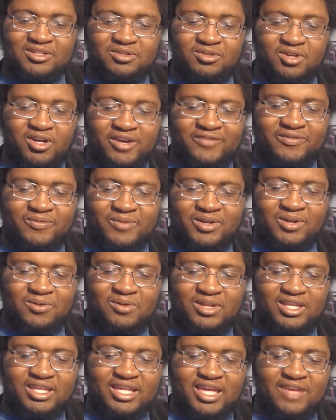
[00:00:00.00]
Off One only
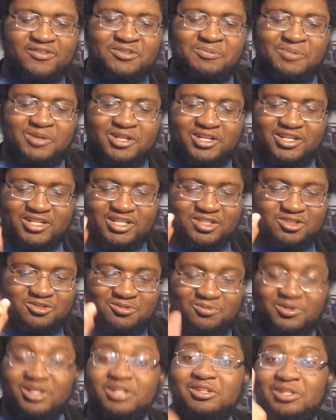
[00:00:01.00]
gave Spinner this
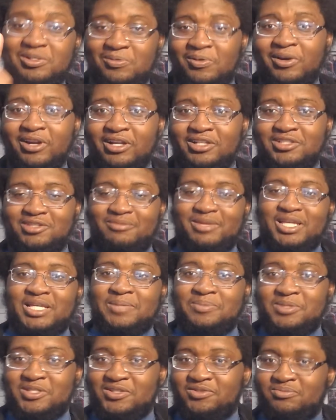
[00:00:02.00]
one quirk to make
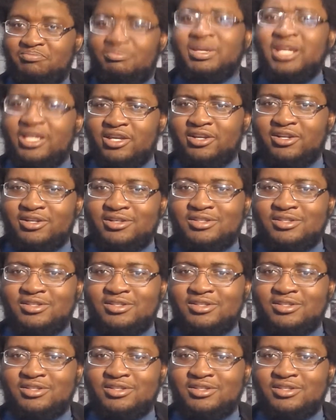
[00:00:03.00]
himself bigger,